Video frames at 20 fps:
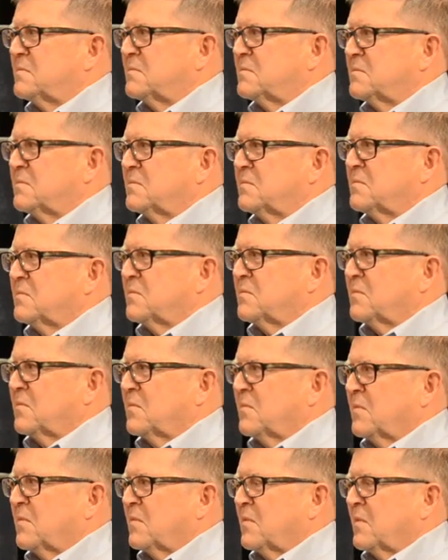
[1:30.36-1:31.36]

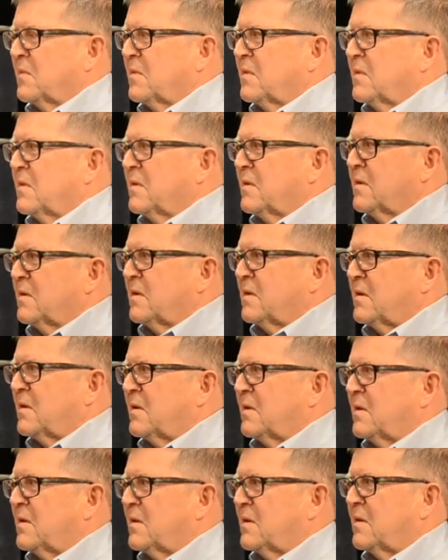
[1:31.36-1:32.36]

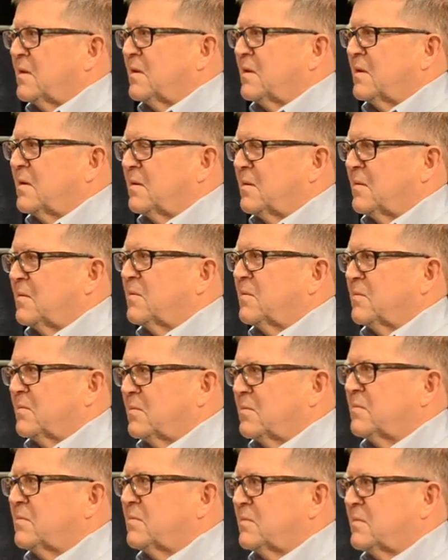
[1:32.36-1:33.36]

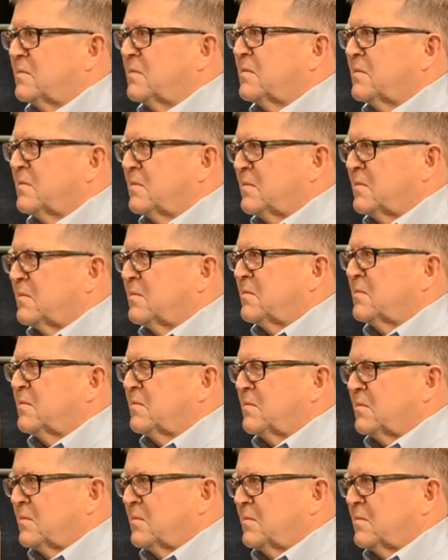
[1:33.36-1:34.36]

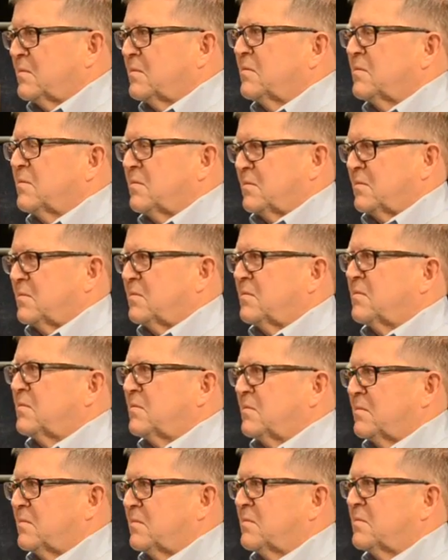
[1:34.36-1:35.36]

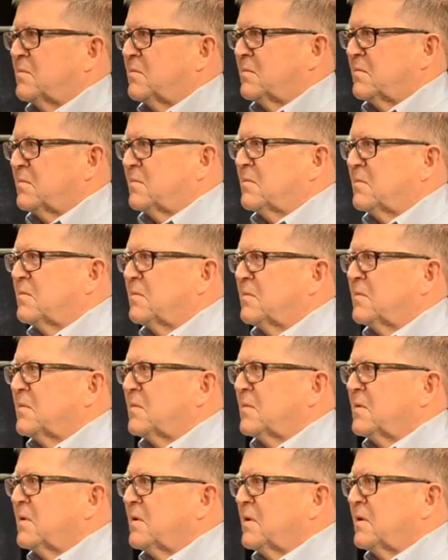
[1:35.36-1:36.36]

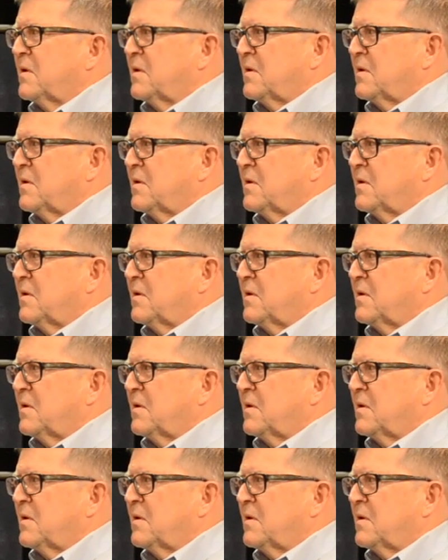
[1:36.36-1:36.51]
The person shown says nothing.